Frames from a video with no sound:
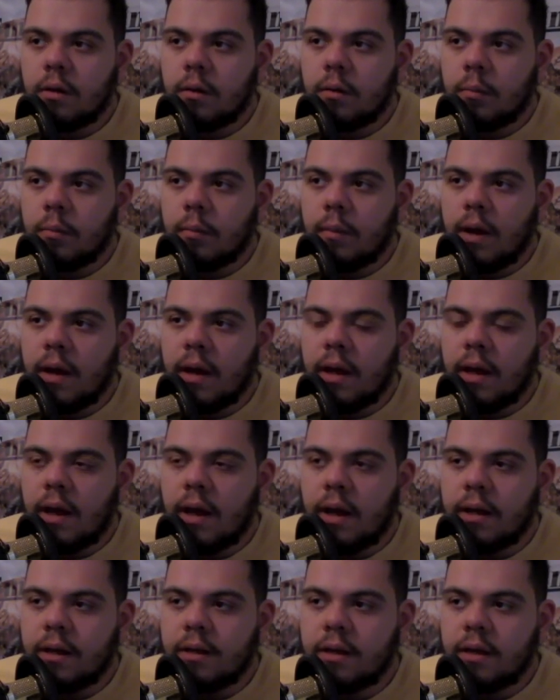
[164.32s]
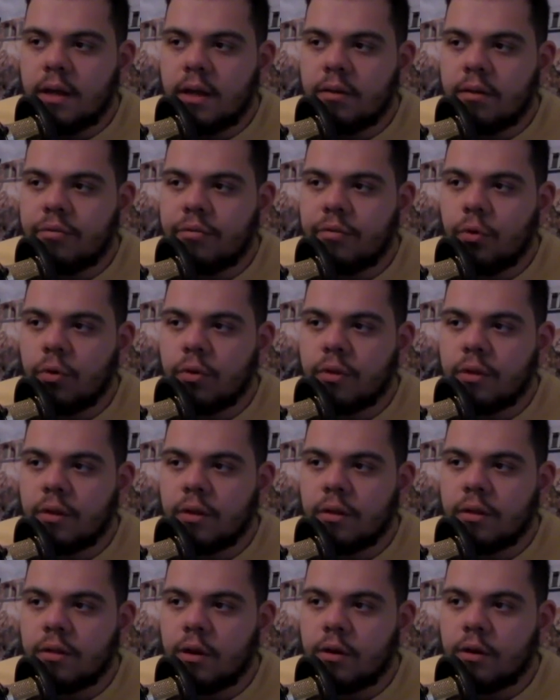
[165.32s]
my idea for
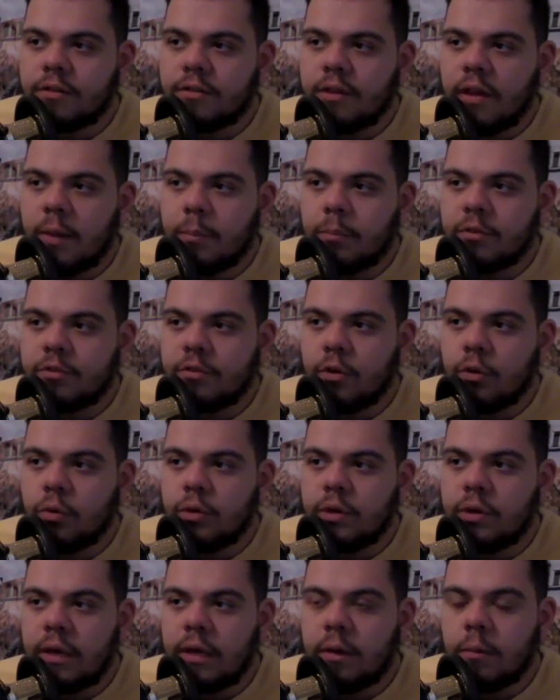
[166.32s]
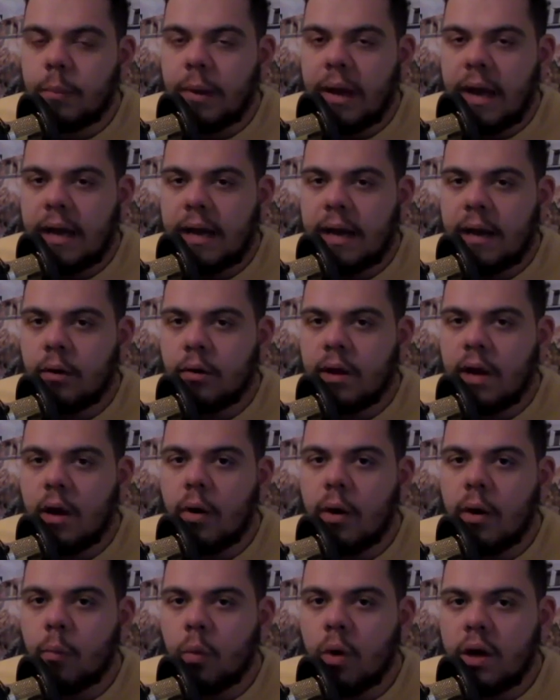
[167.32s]
the Thursday episode didn't pan out
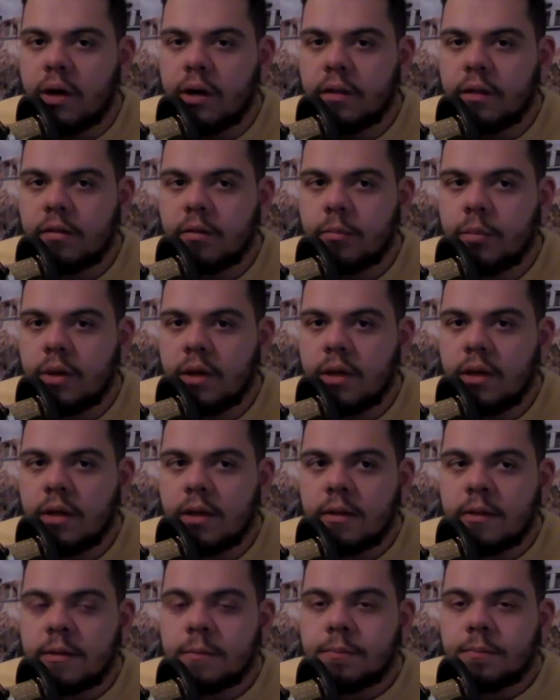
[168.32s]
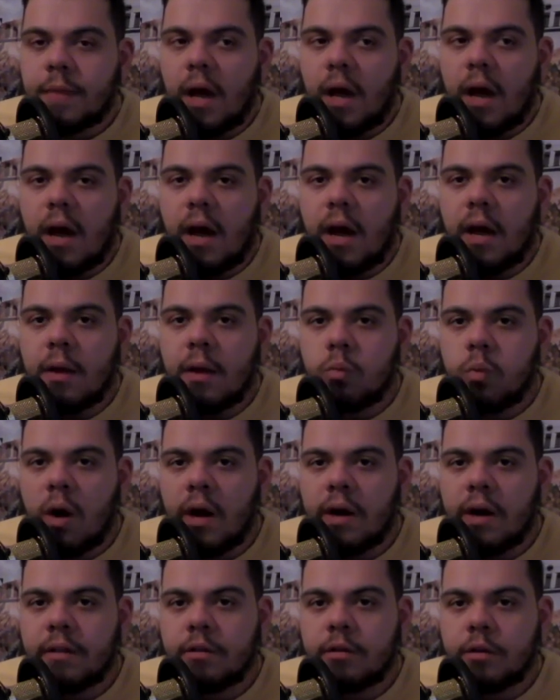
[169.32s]
how I wanted it to be. I
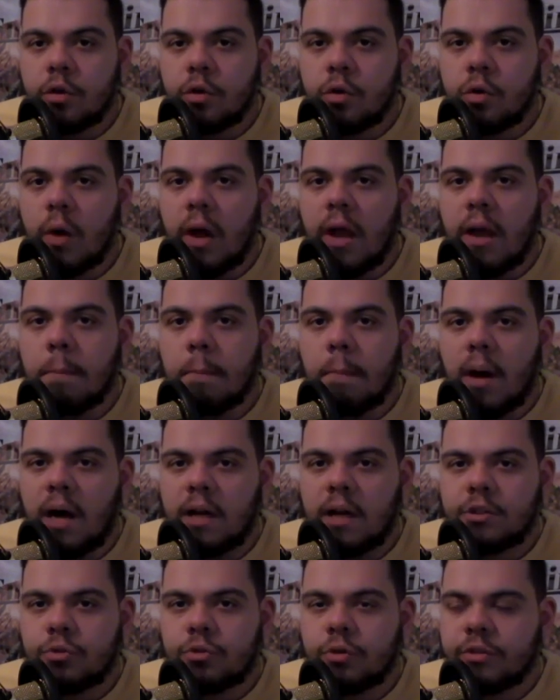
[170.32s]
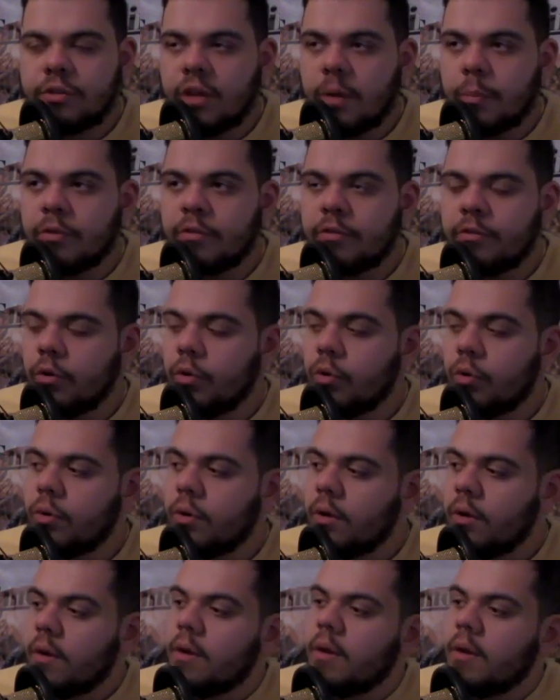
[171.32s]
wanted to do a monstrous
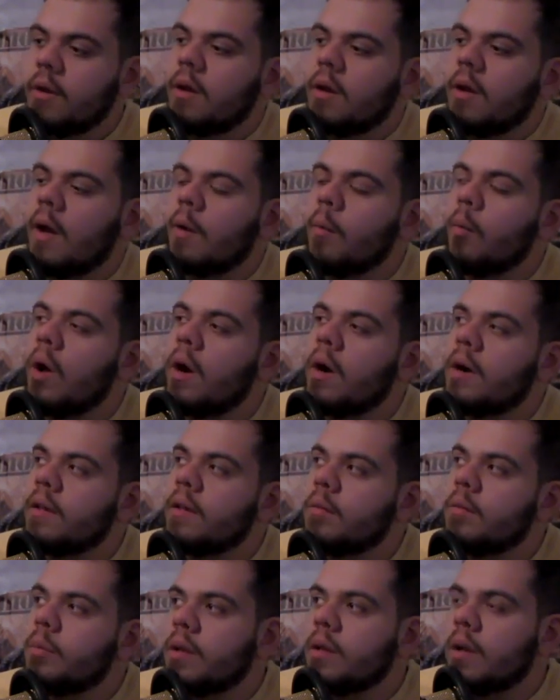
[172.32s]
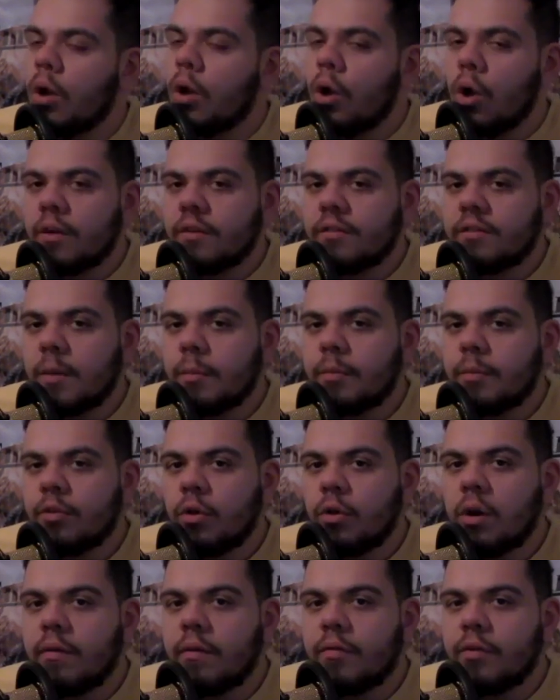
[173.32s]
episode. I wanted it to be the longest
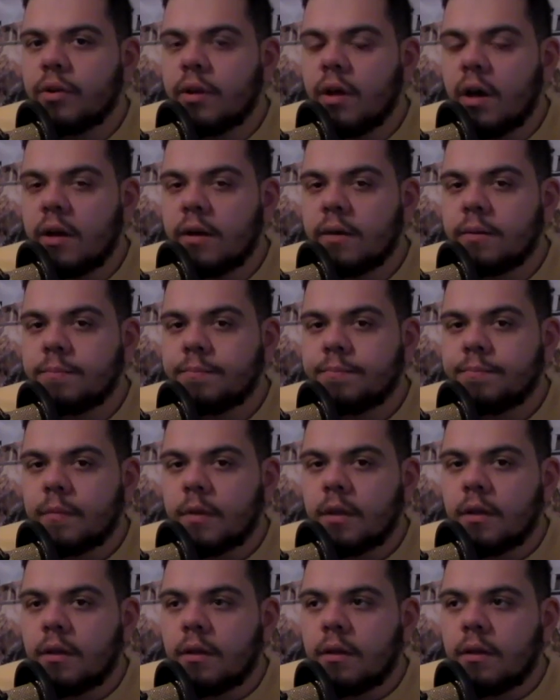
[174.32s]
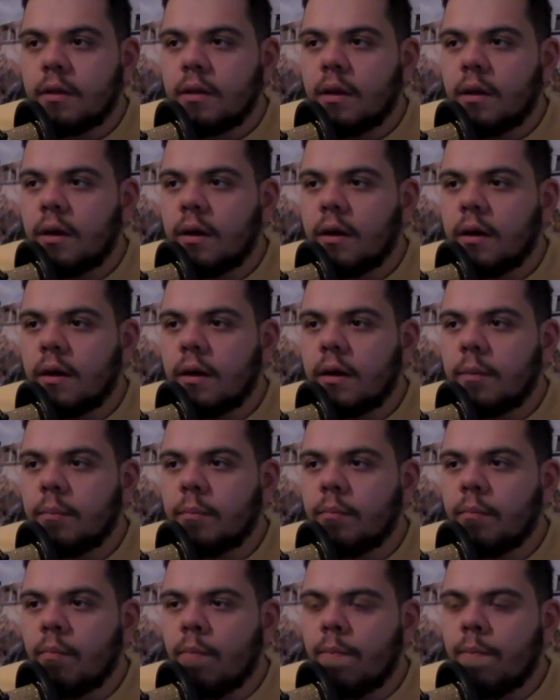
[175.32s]
episode I've ever done.
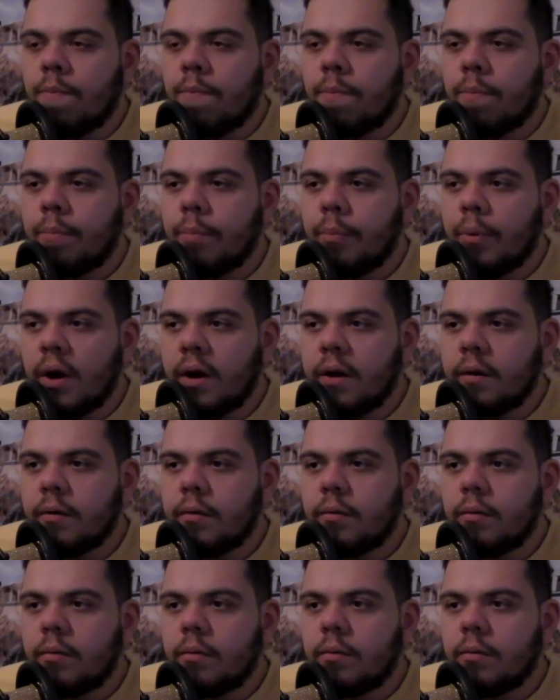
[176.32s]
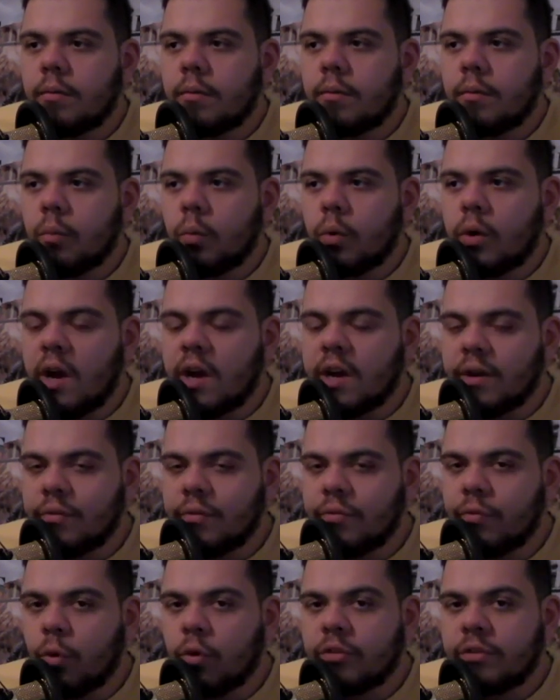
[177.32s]
But we're not going to
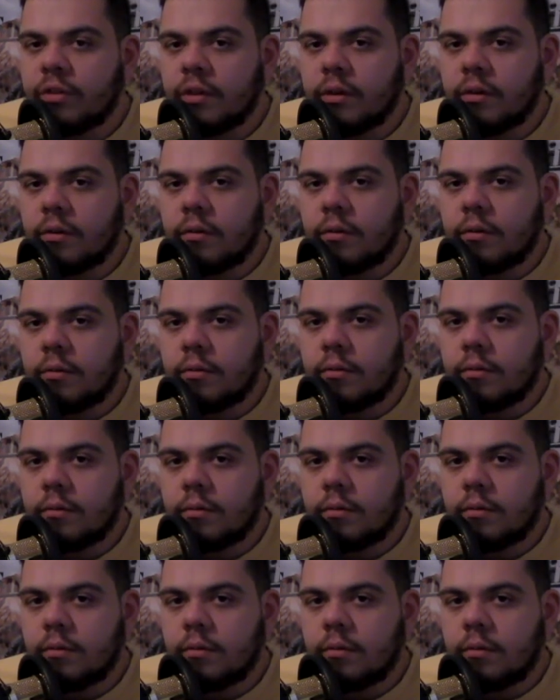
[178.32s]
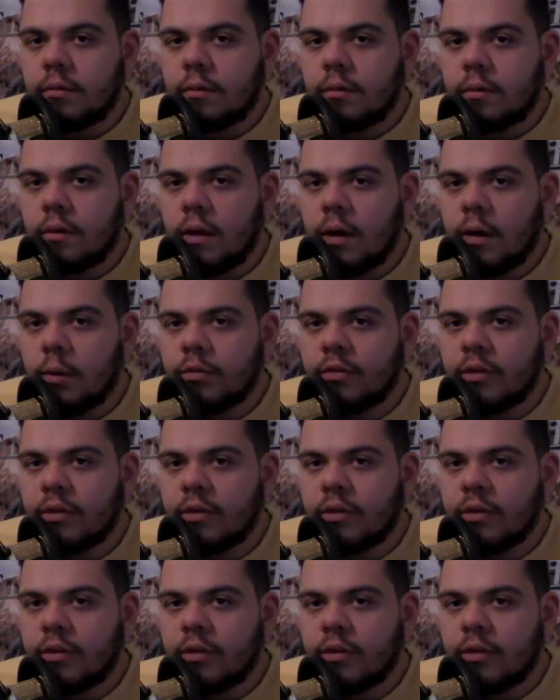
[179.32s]
force it. I was